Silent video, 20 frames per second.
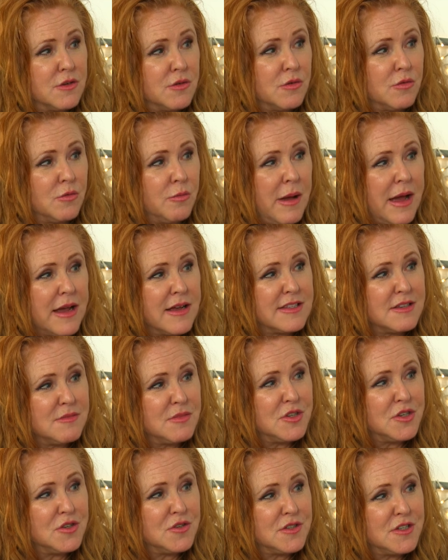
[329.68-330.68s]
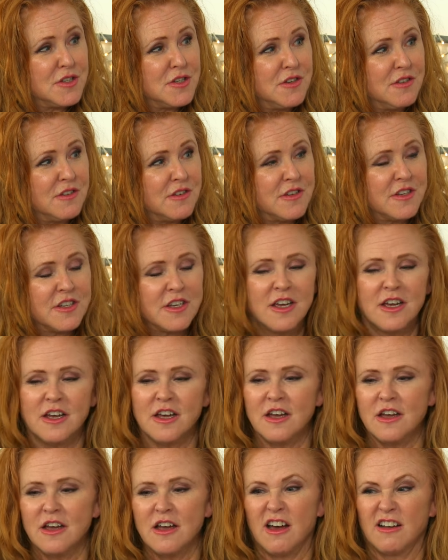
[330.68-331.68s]
school back as a mature student,
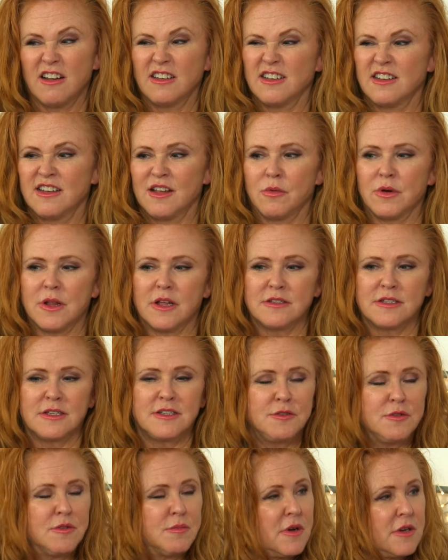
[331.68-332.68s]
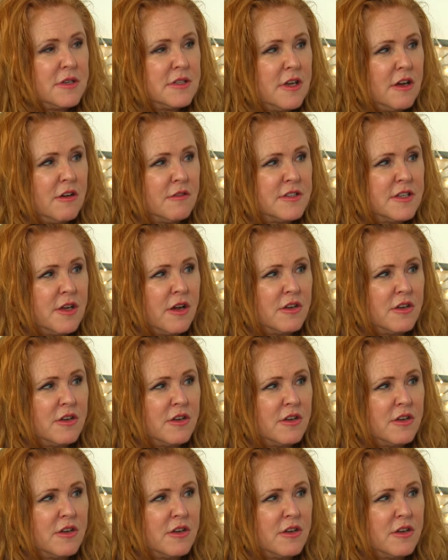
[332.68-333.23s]
and I didn't know what else to do with myself,